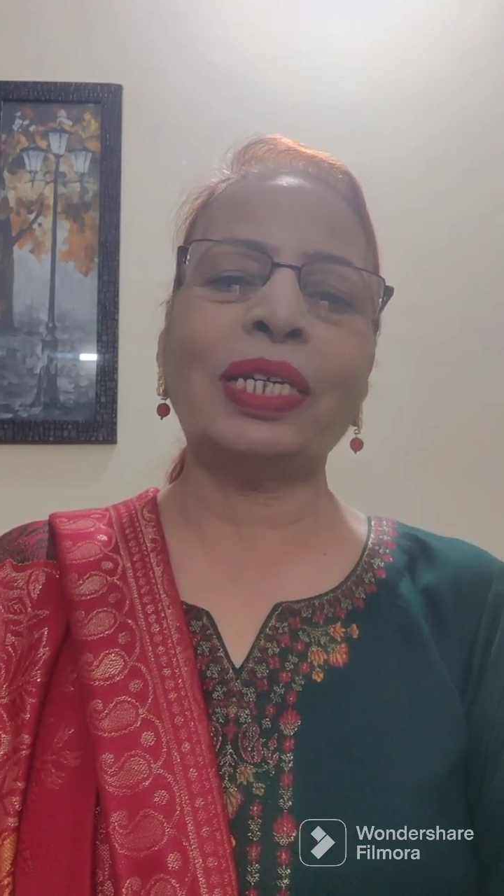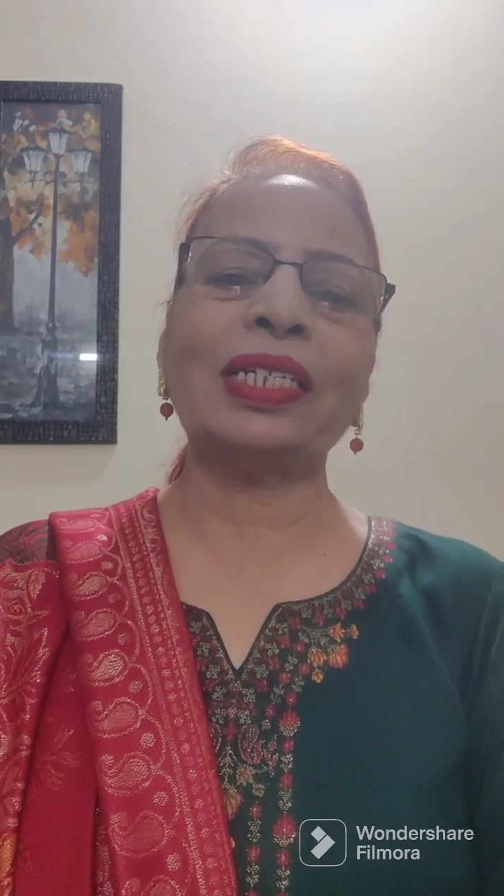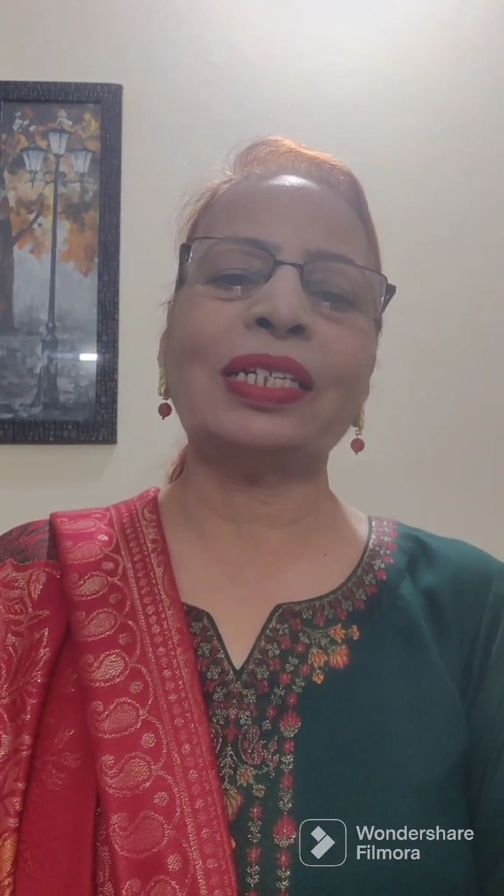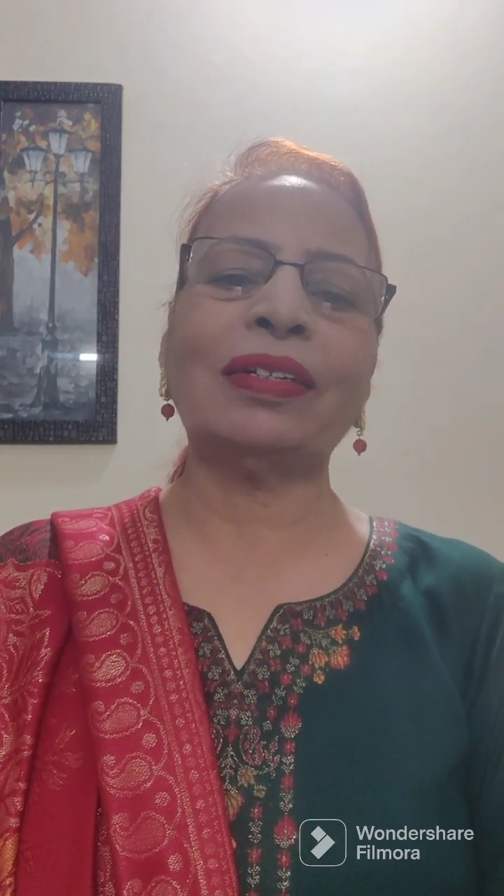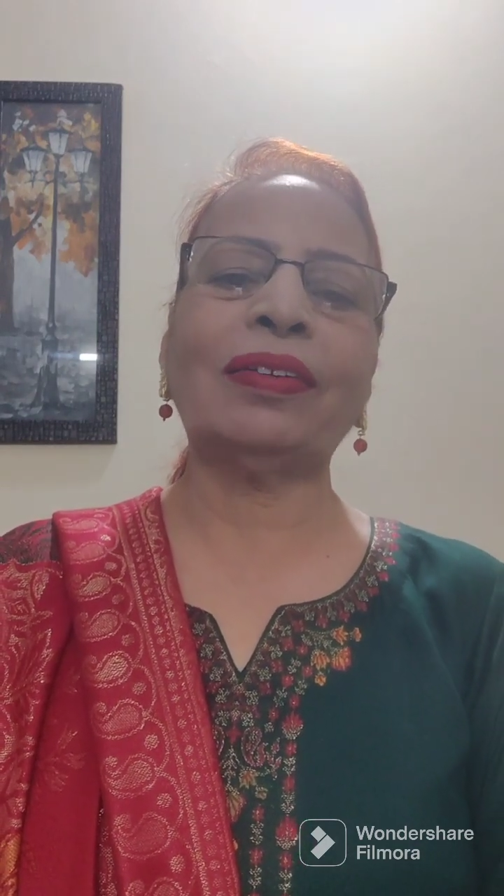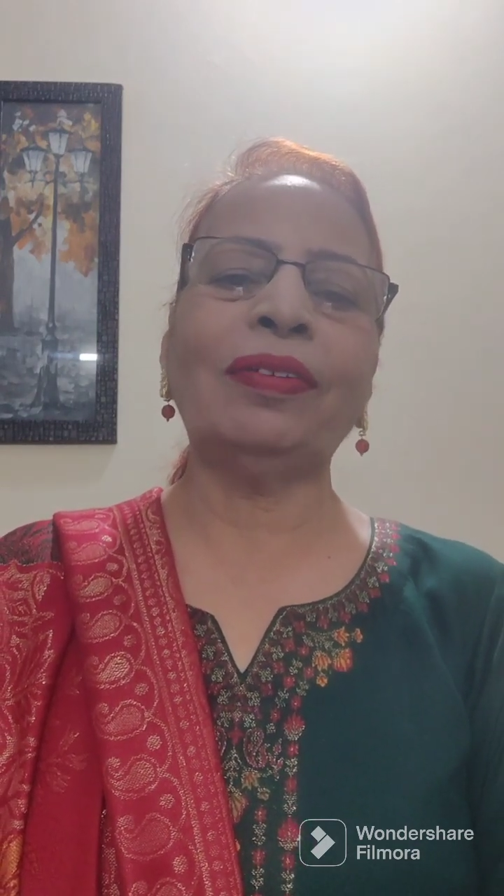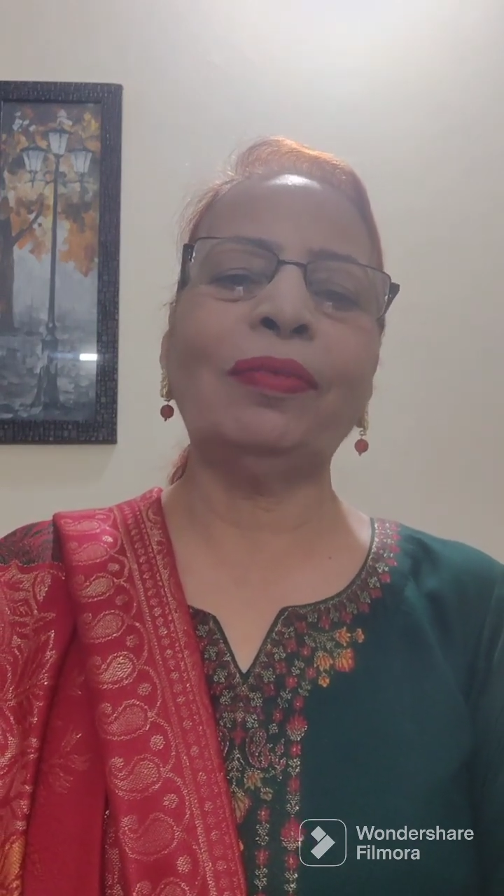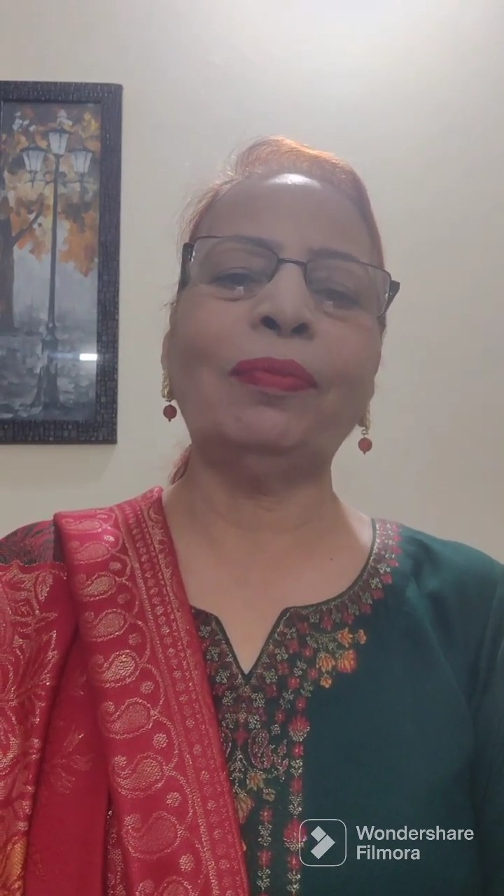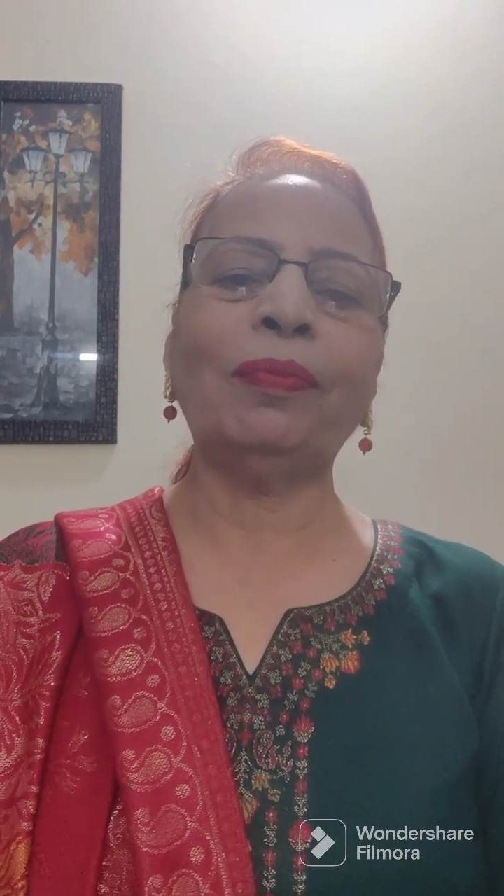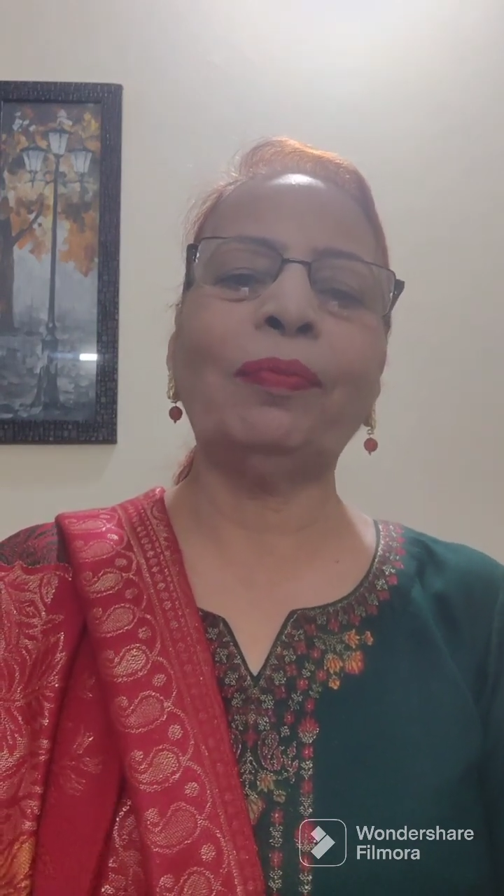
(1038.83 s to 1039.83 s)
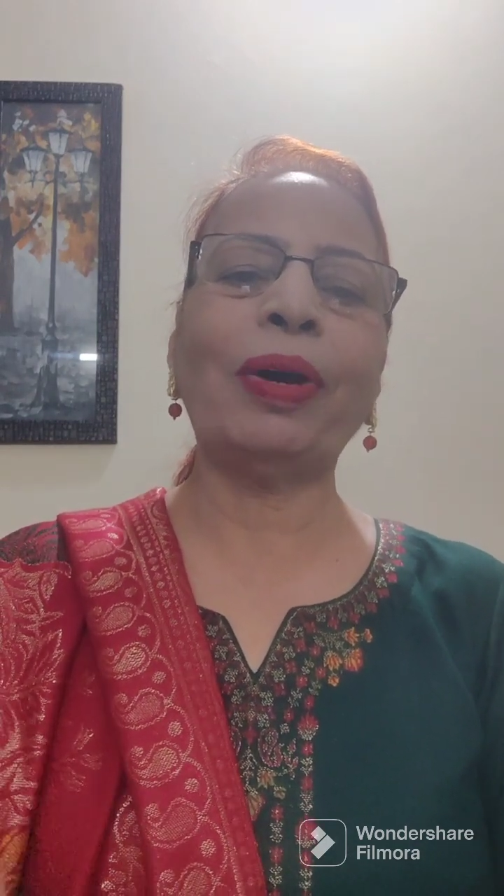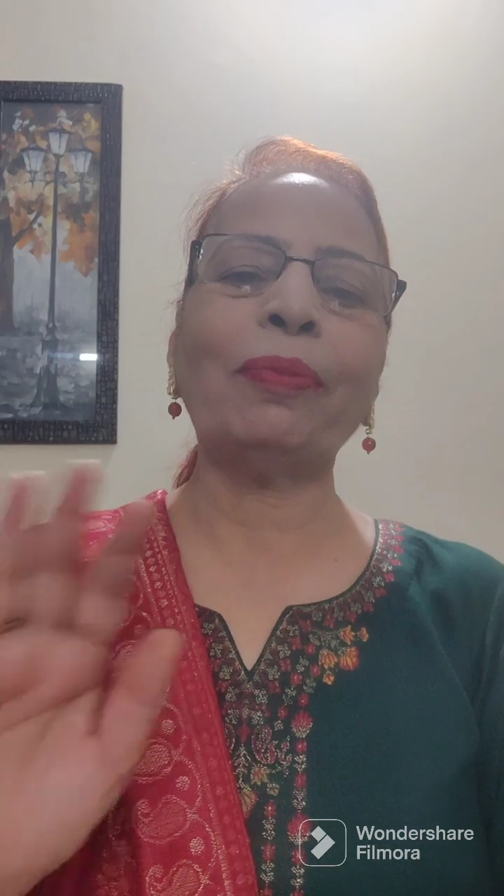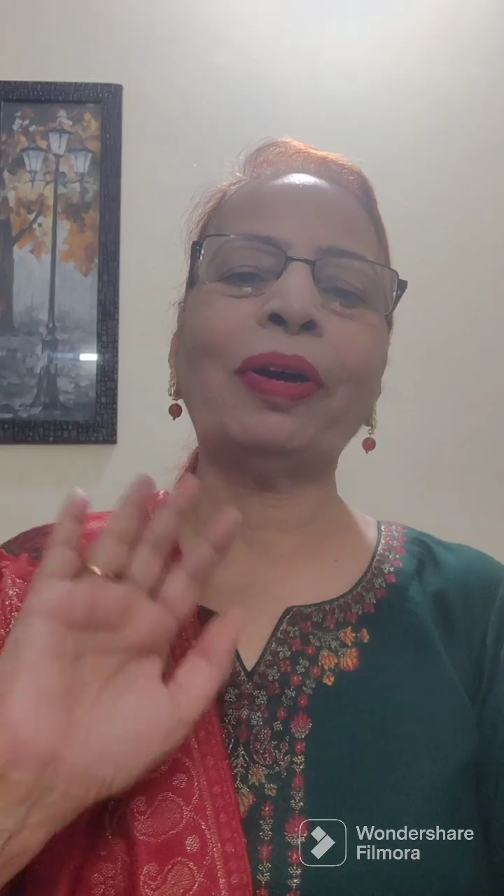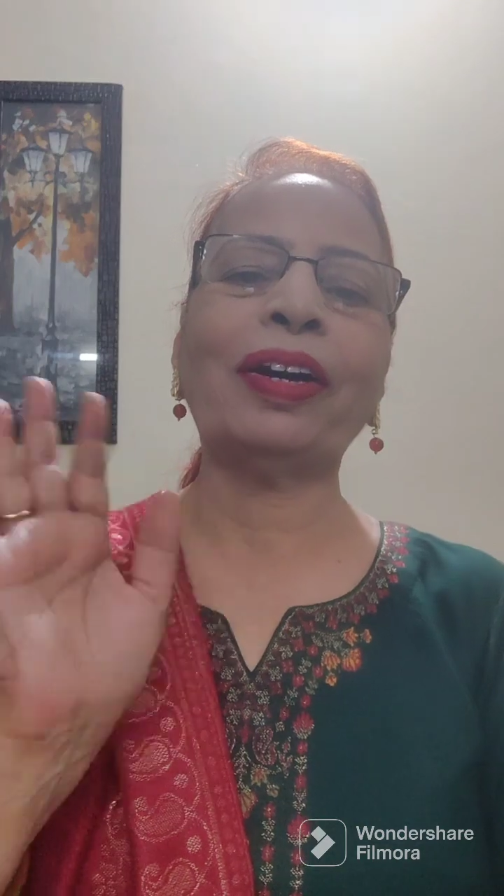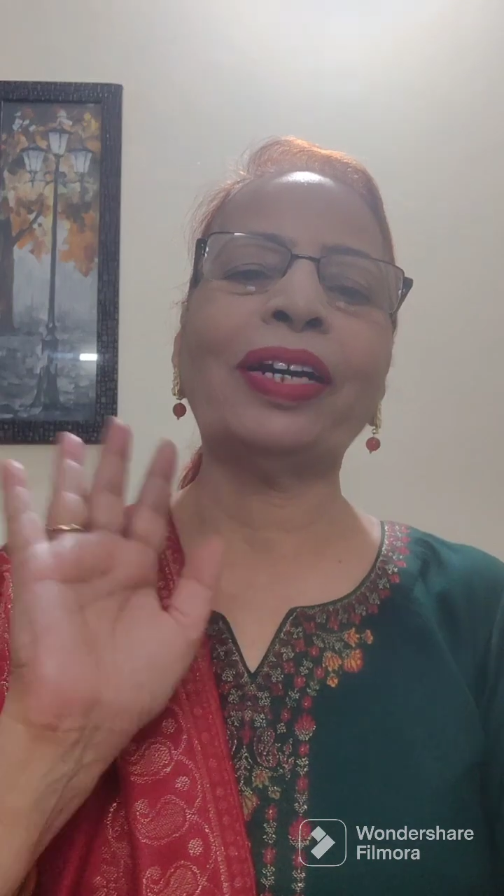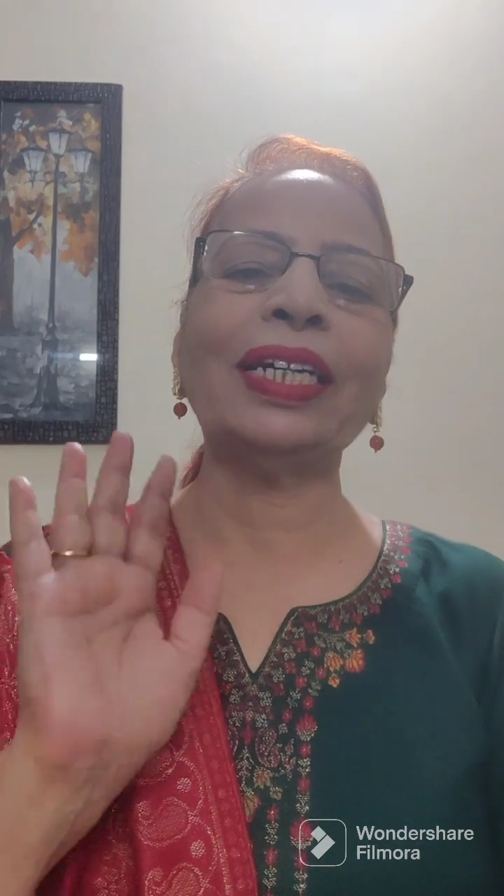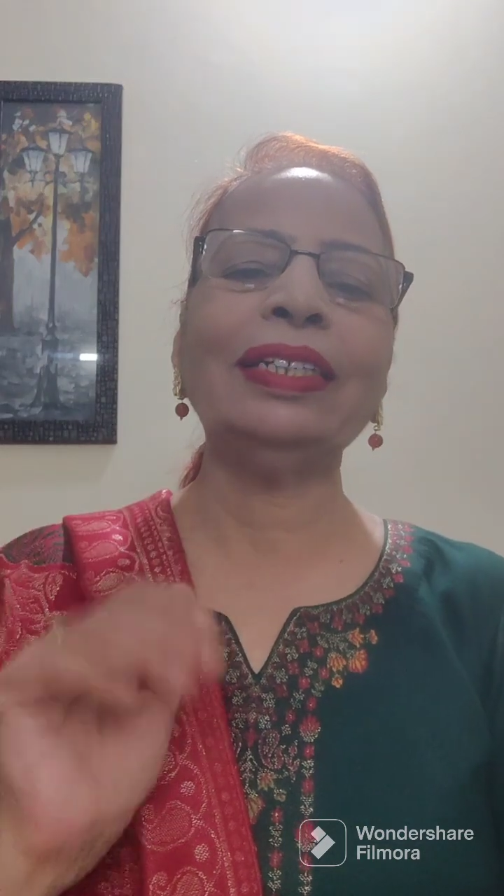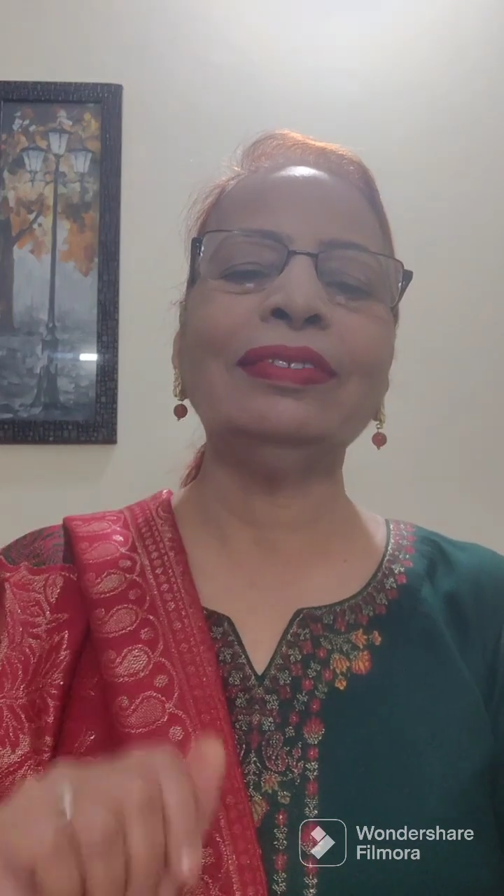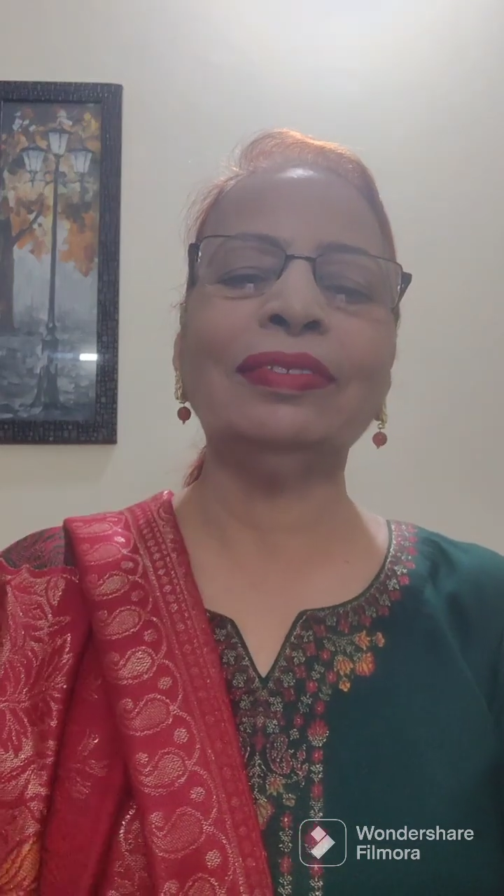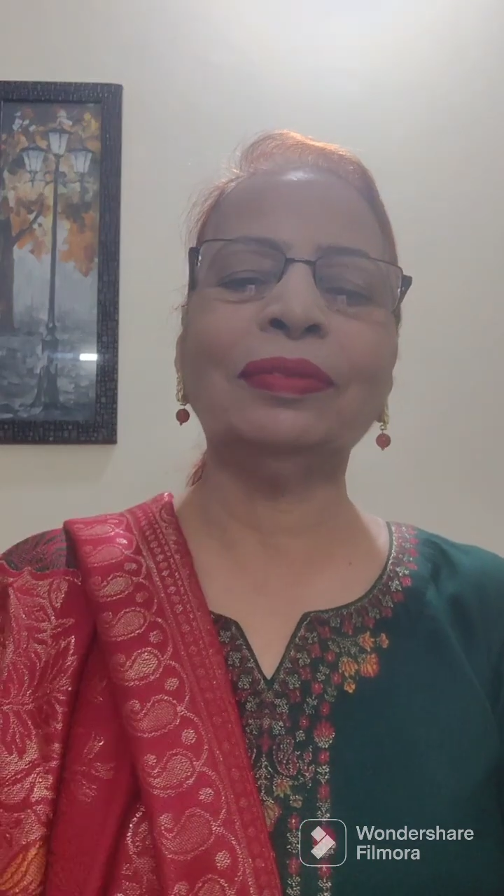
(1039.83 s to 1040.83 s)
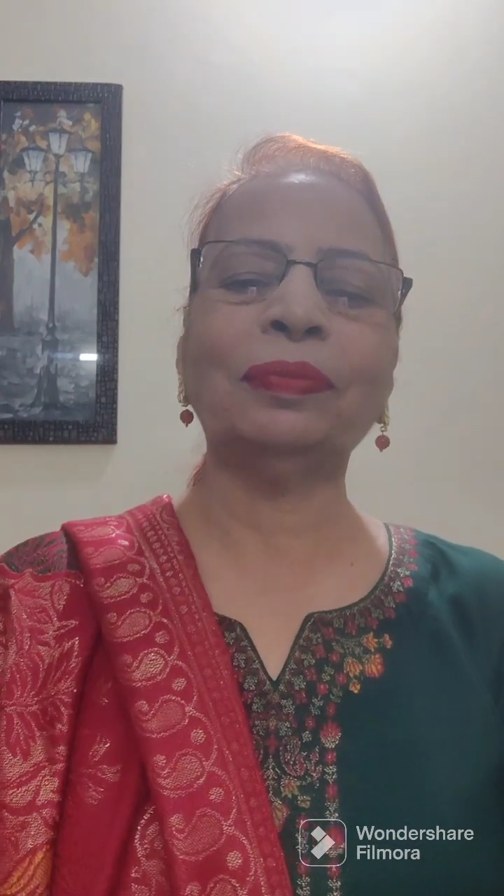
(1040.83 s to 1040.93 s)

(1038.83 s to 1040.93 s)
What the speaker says: best. Bye bye.